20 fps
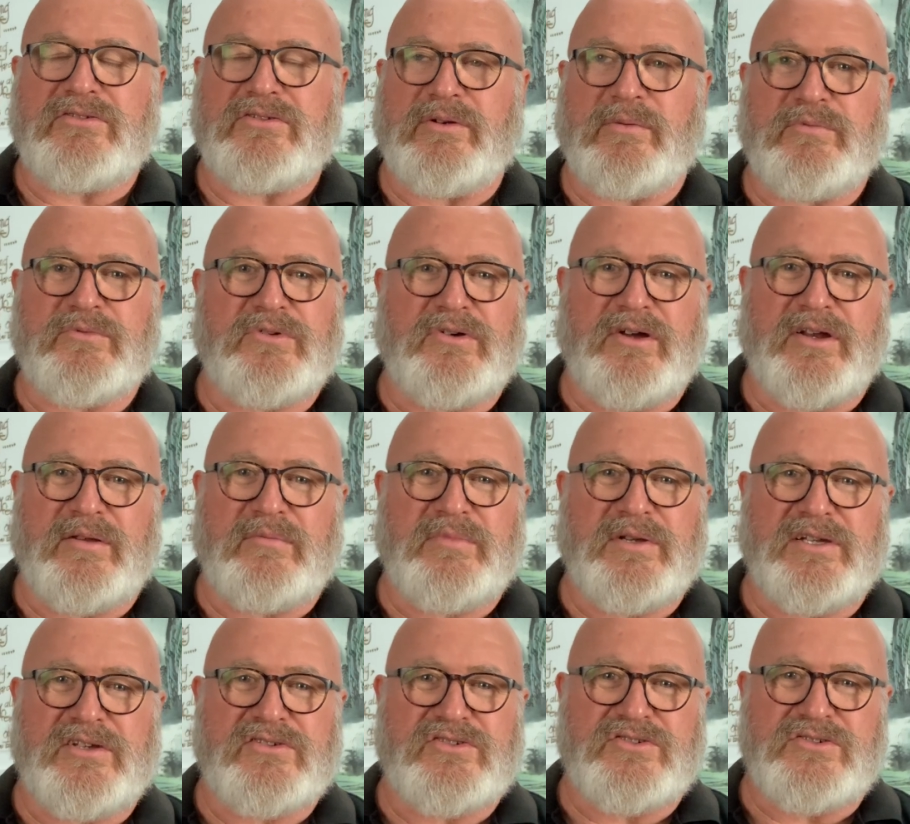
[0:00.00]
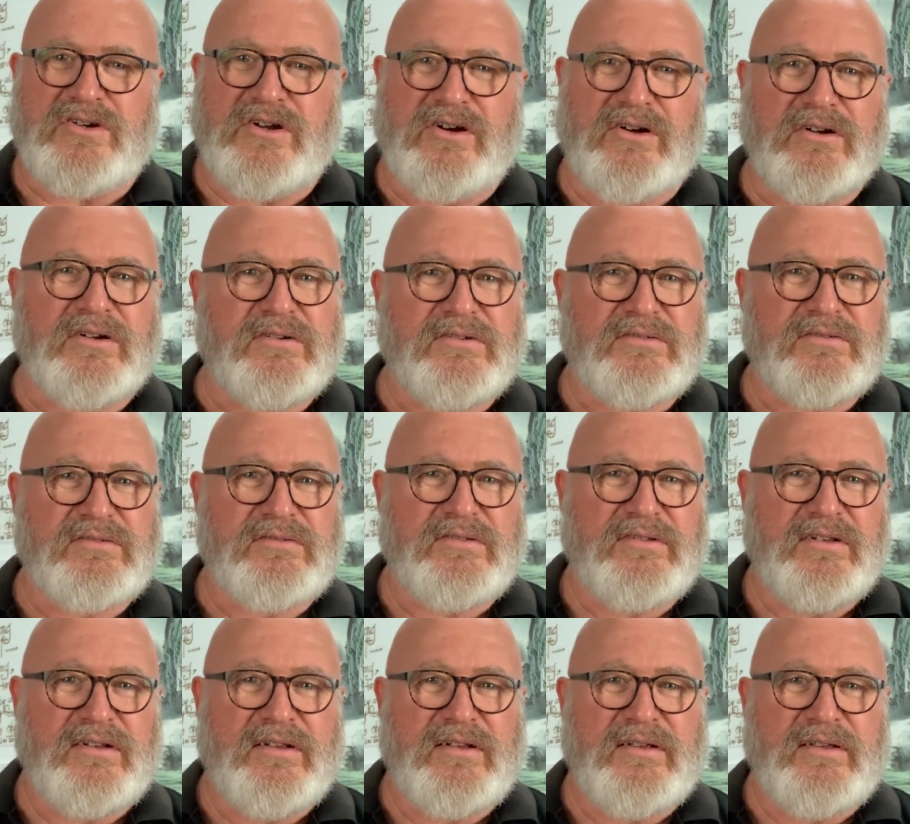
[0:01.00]
stop trying to be strong,
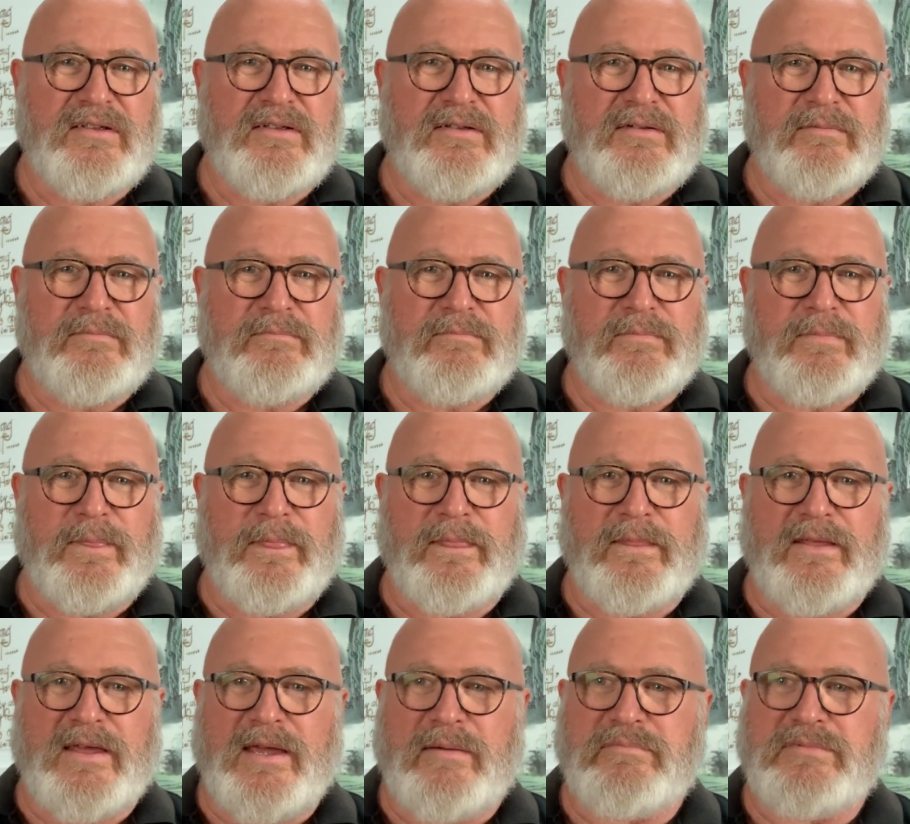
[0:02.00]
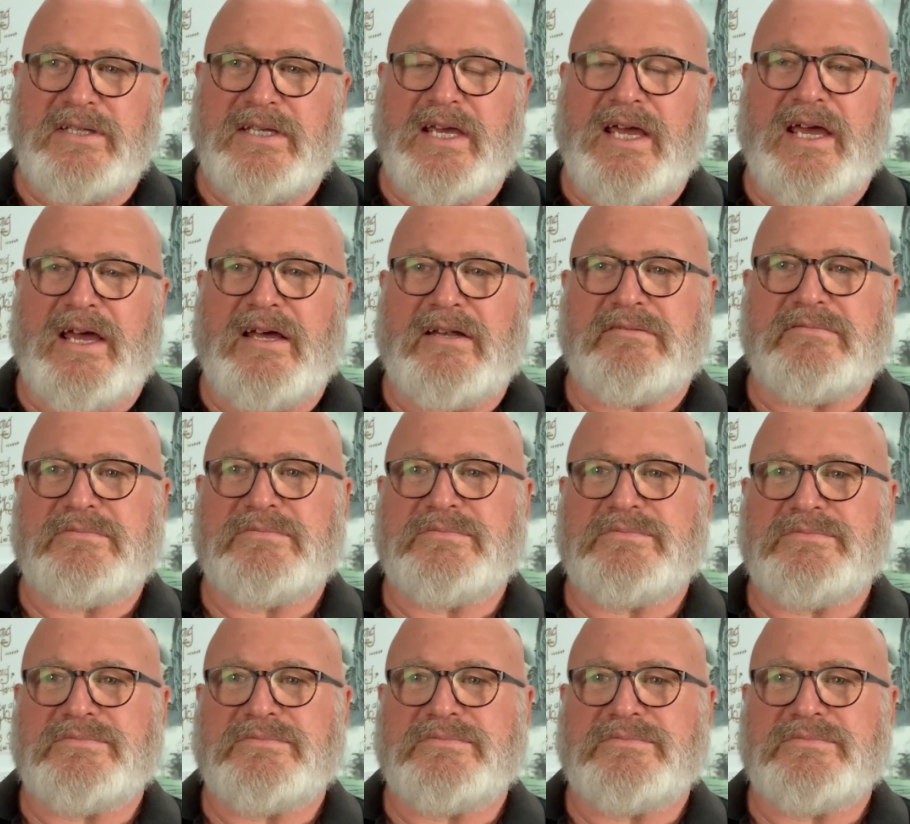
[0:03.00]
empty out,